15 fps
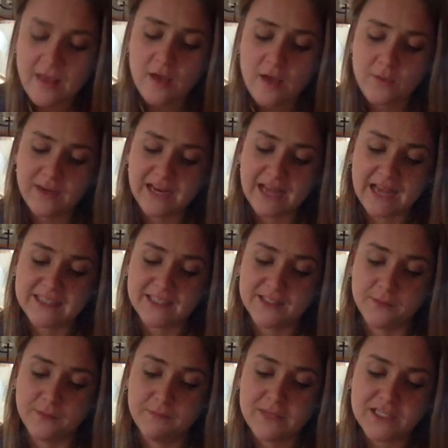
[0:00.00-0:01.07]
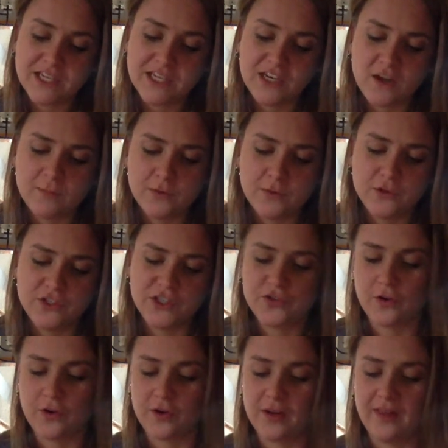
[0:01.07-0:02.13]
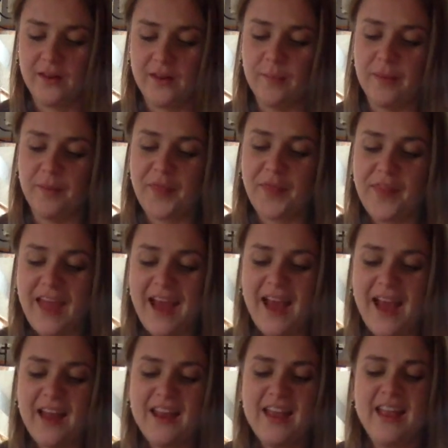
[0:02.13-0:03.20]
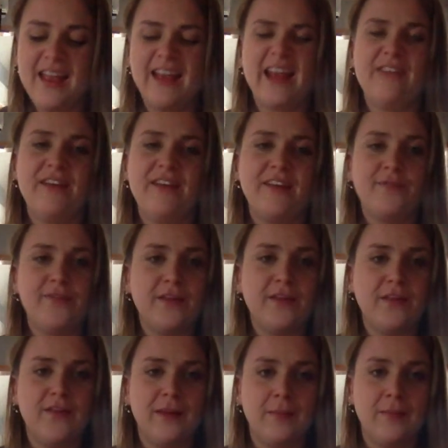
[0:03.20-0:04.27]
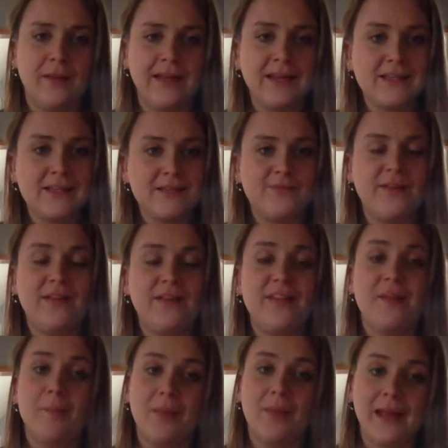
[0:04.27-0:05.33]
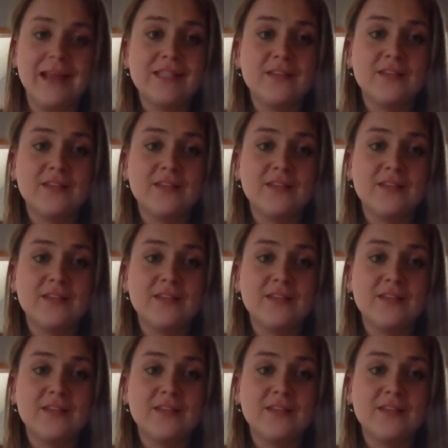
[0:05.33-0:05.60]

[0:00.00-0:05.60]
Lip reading: When it got to some missing numbers, she struggled a little bit with that, and having to fill in the blanks of